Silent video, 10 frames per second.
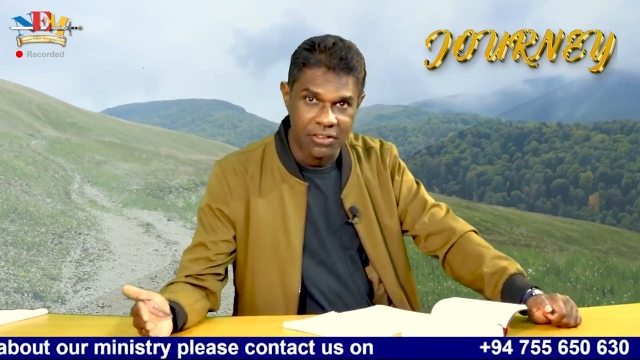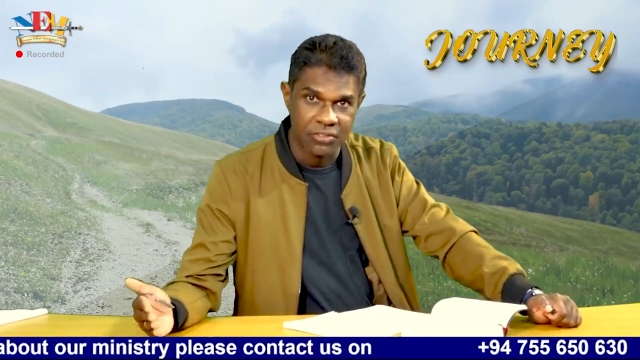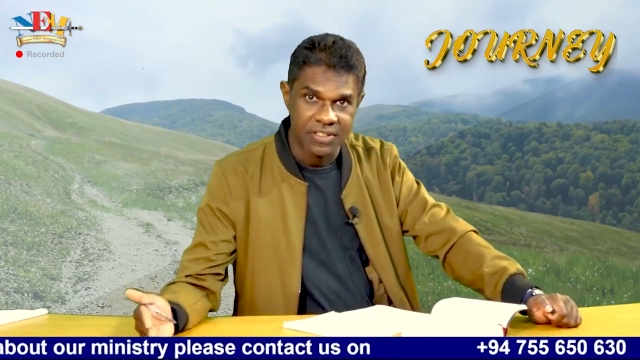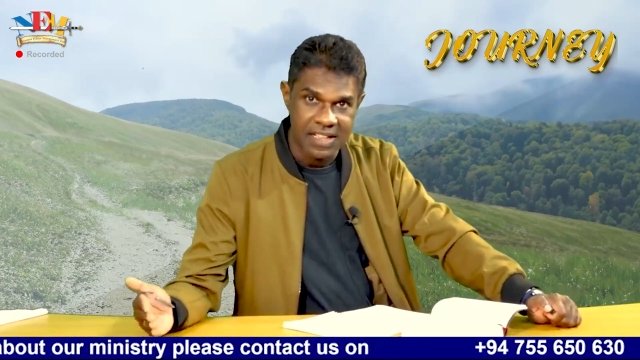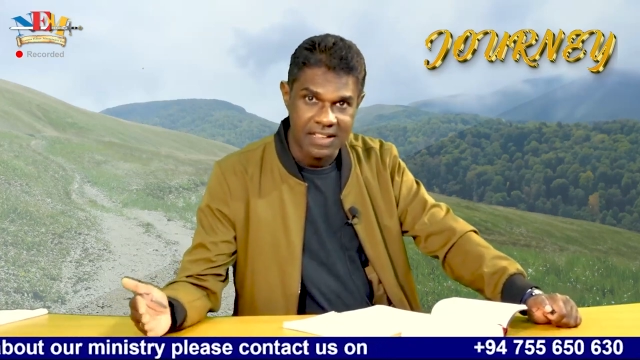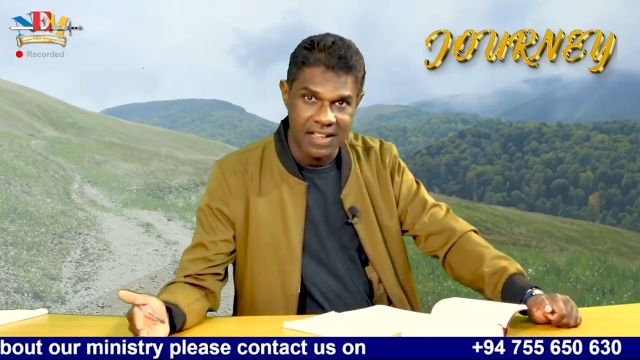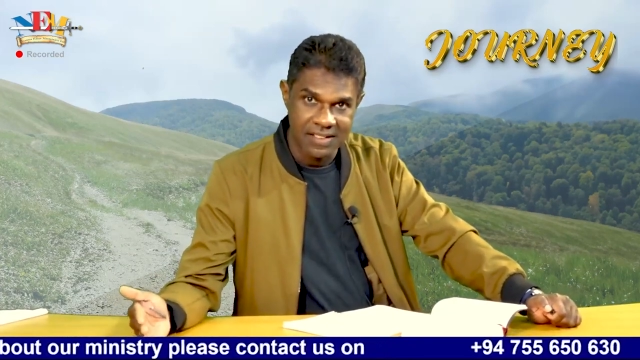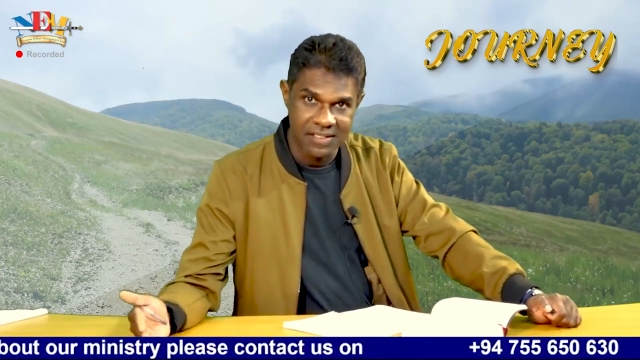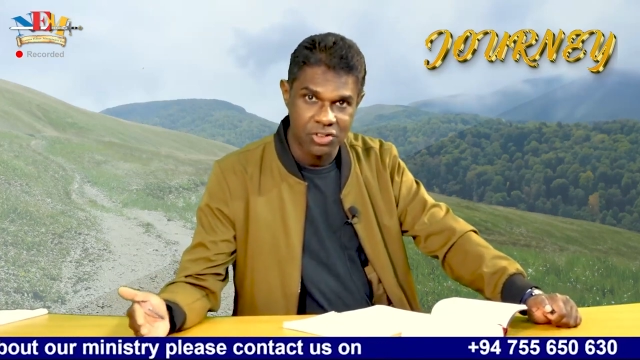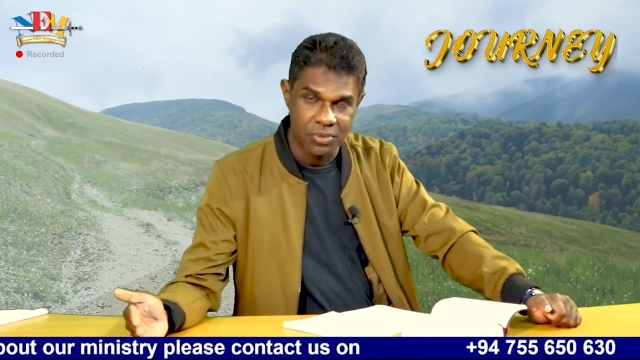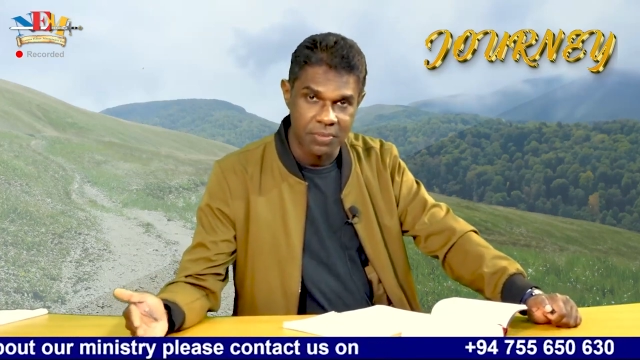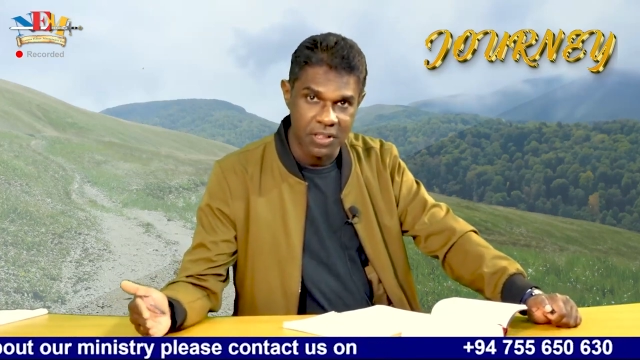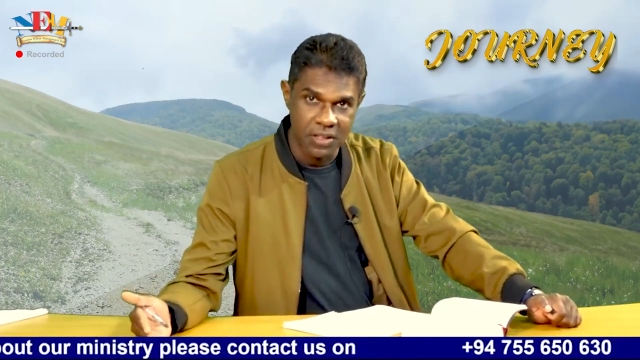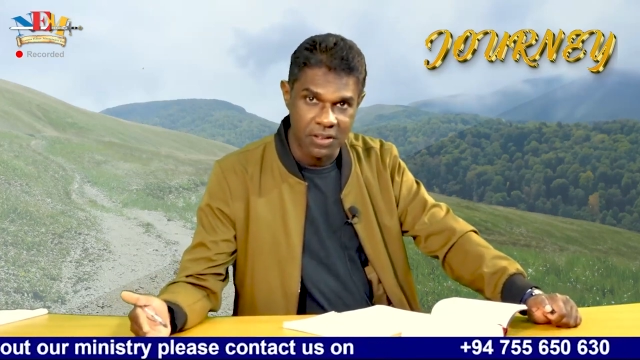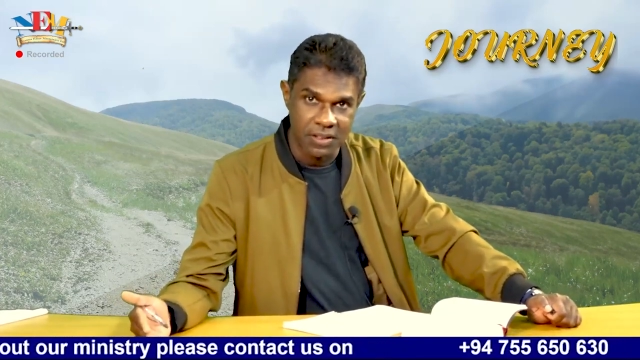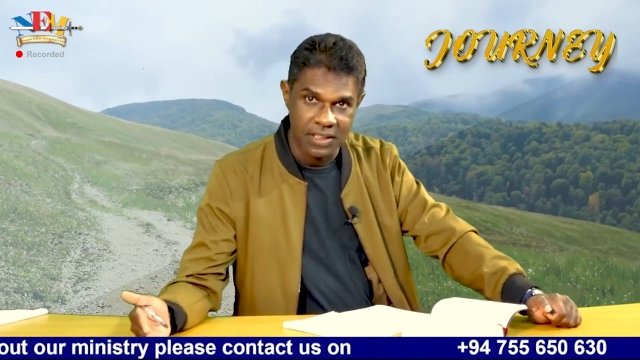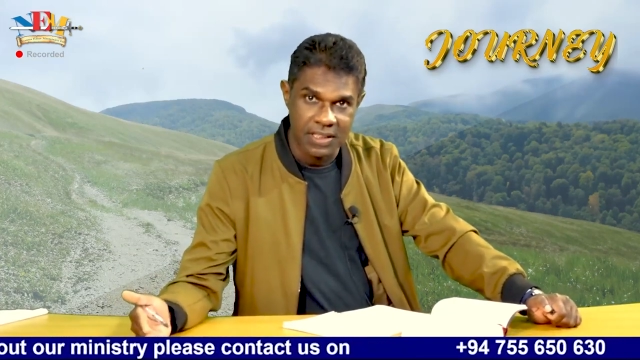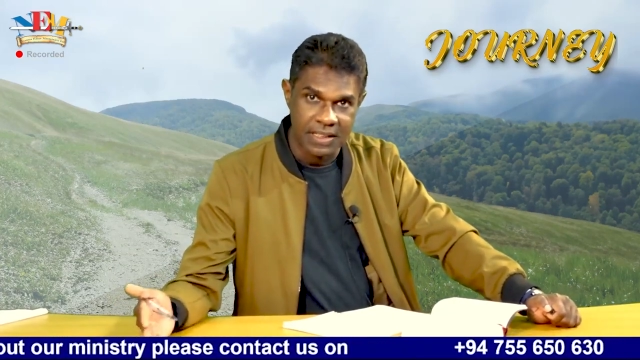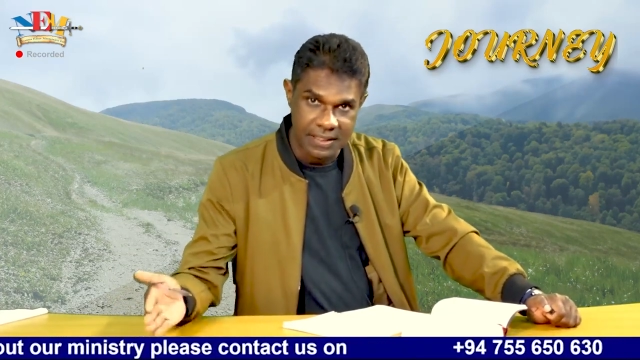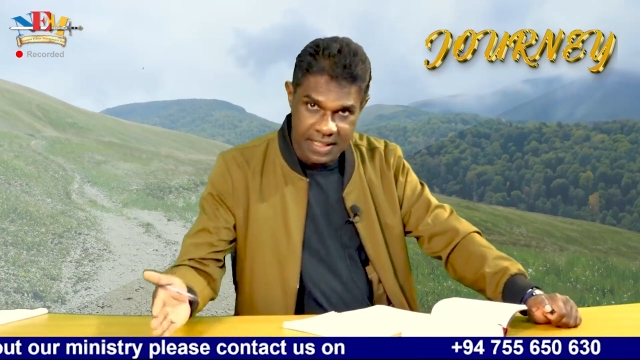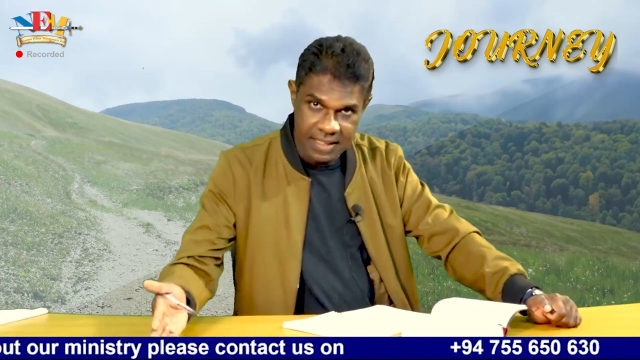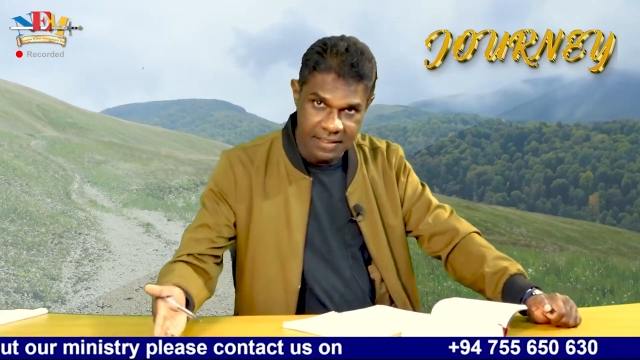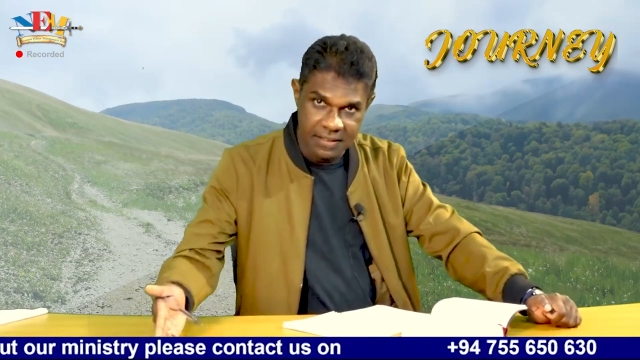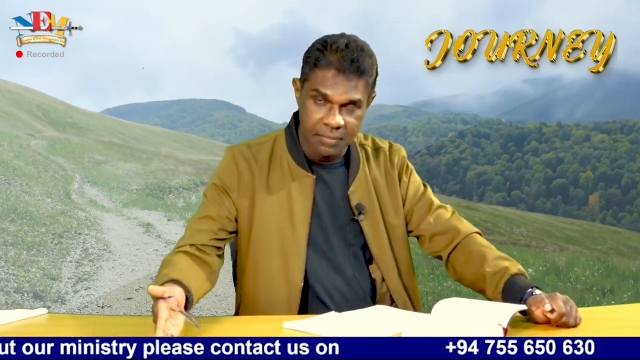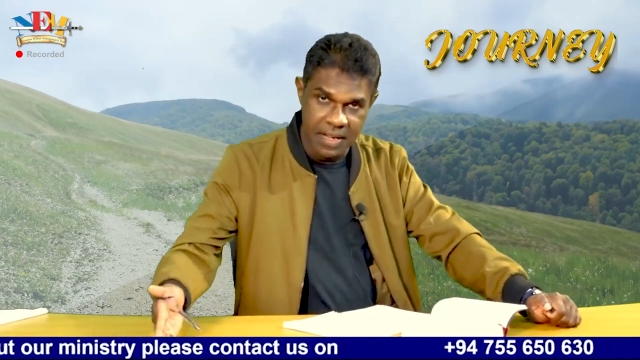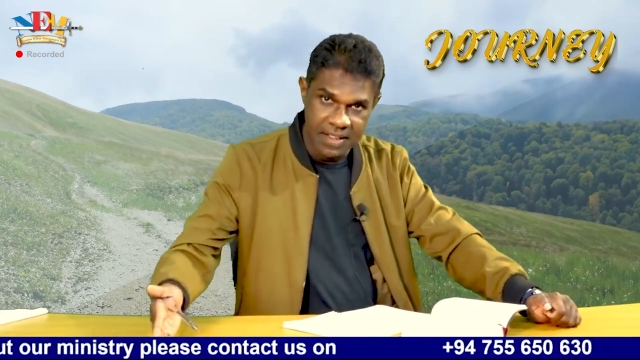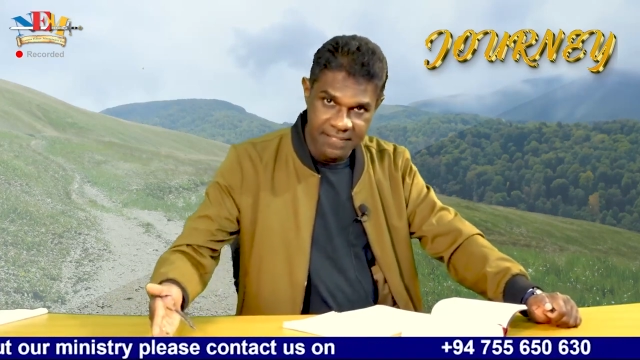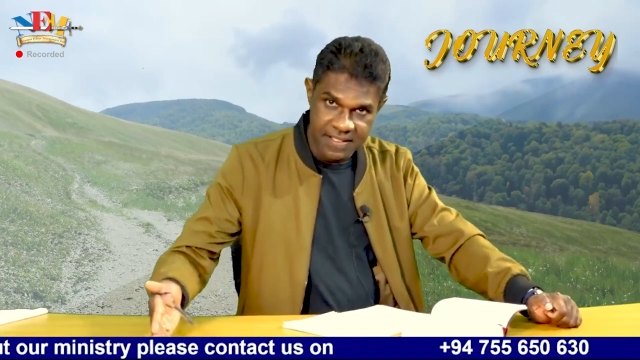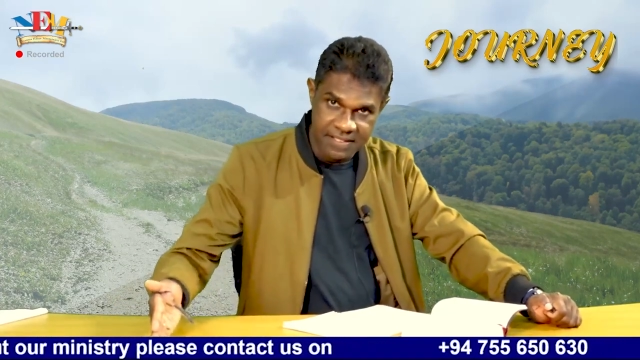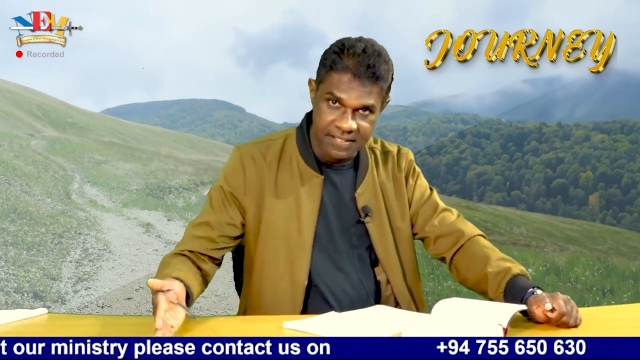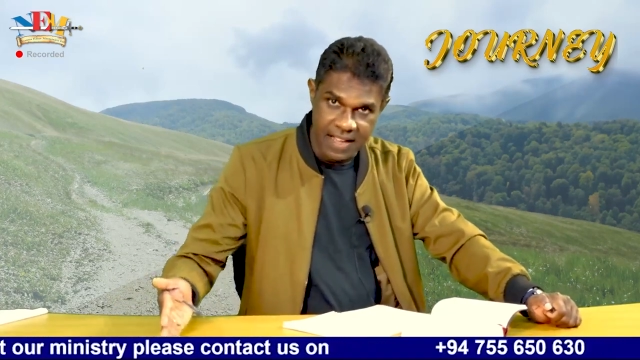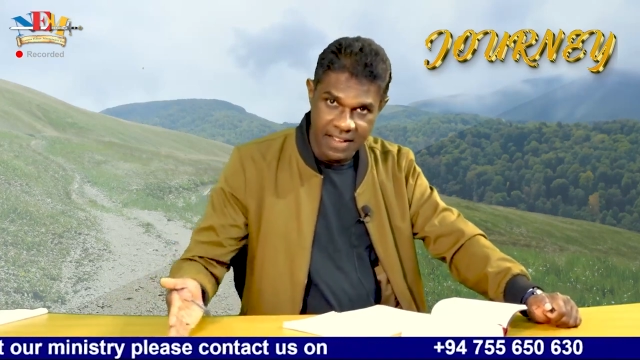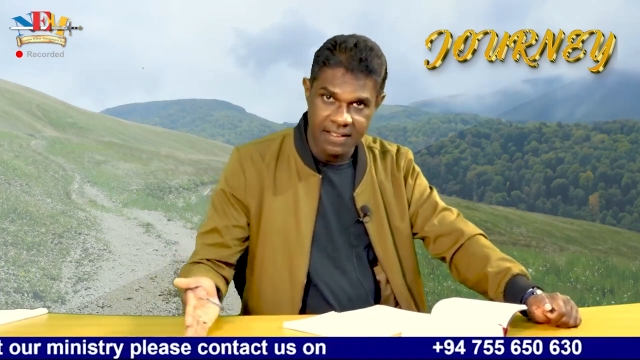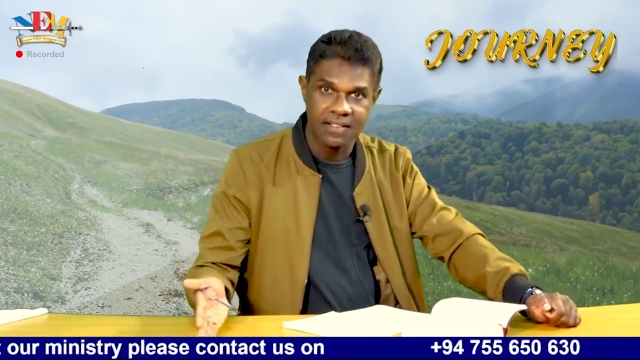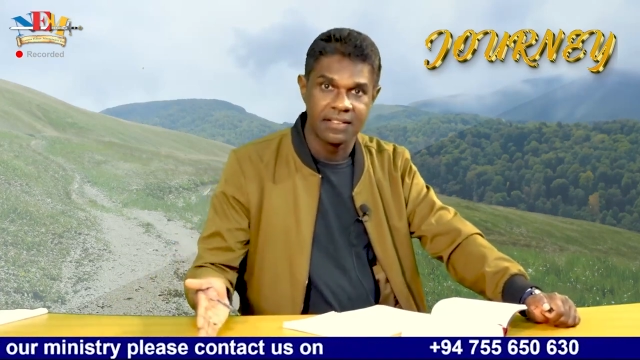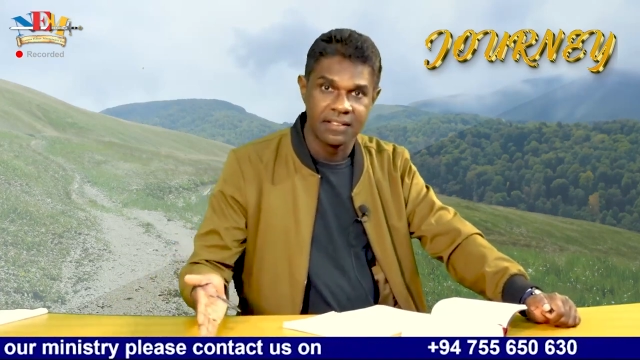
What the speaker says: to seek answers from the Lord, then manifest that